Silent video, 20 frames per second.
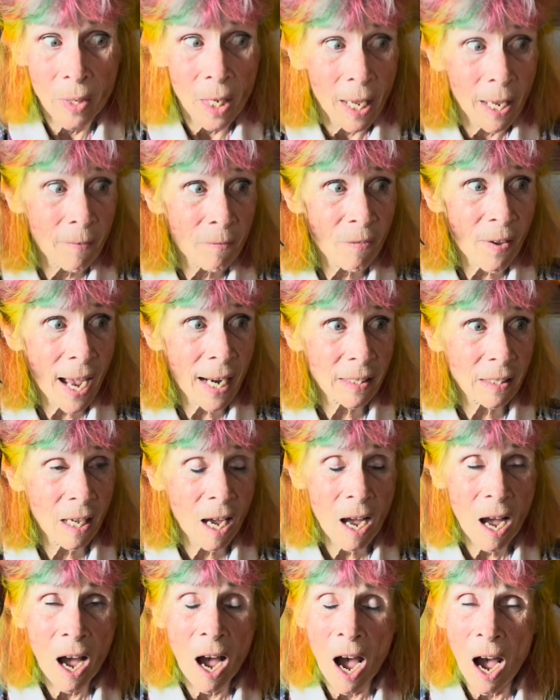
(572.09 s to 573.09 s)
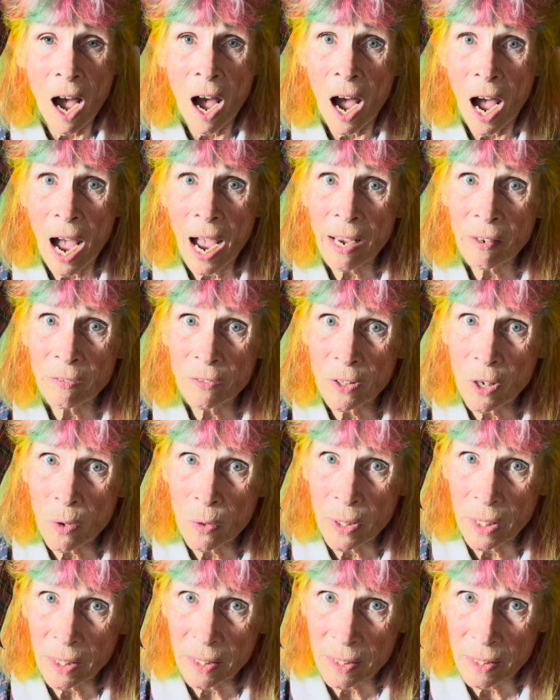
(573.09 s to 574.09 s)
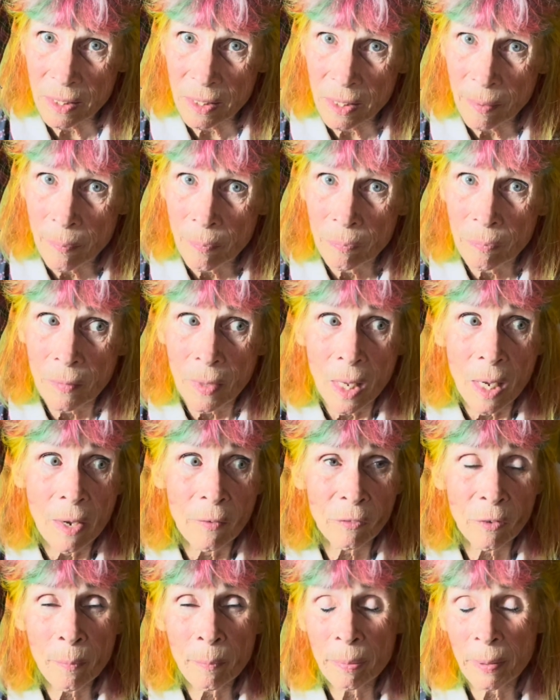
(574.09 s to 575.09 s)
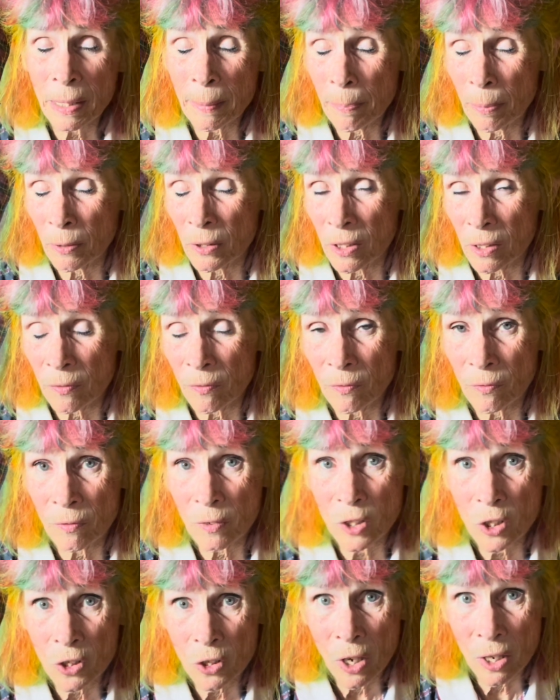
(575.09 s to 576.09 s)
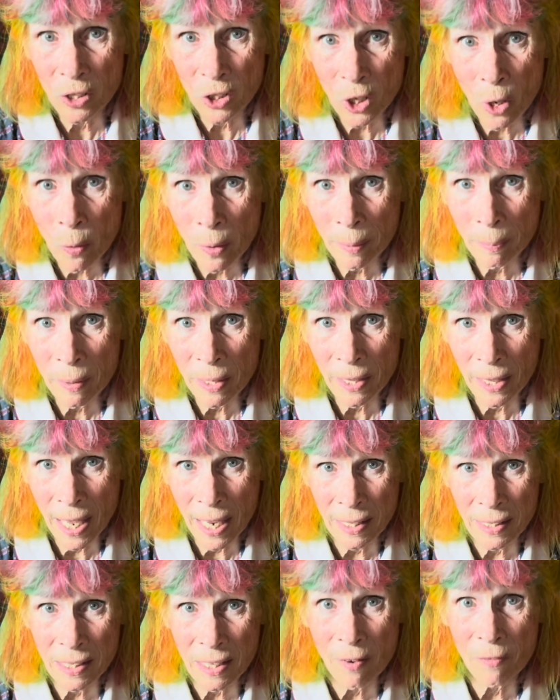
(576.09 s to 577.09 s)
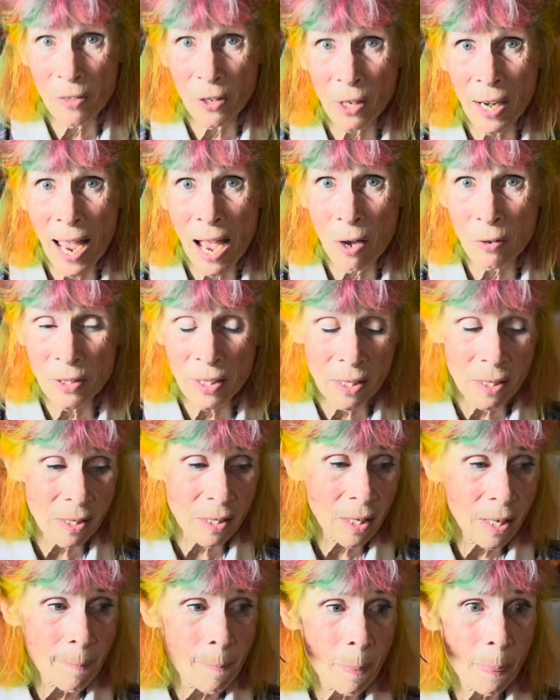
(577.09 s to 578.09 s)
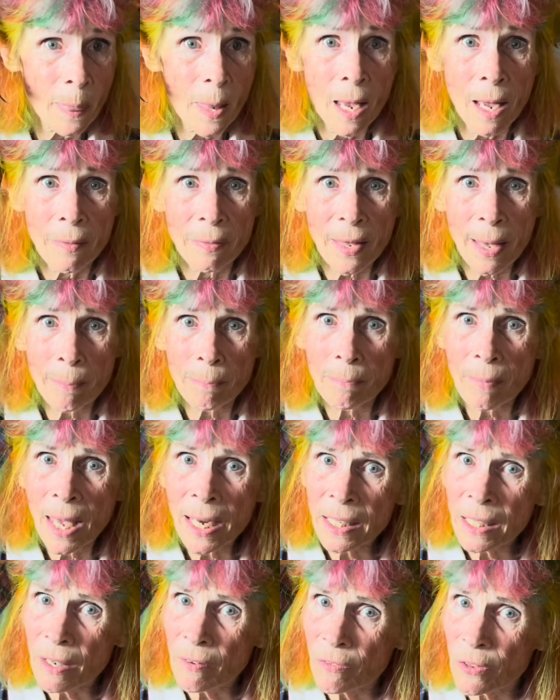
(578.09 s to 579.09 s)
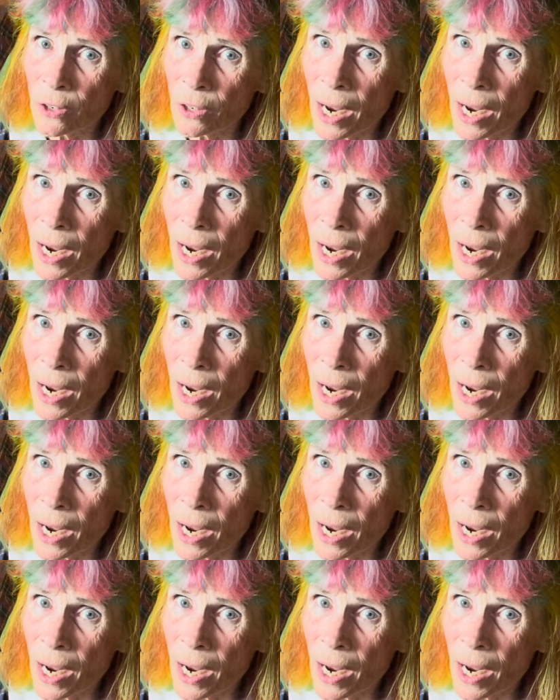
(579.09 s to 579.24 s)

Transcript: In fact, I've noticed from people showing me things of their houses that many of their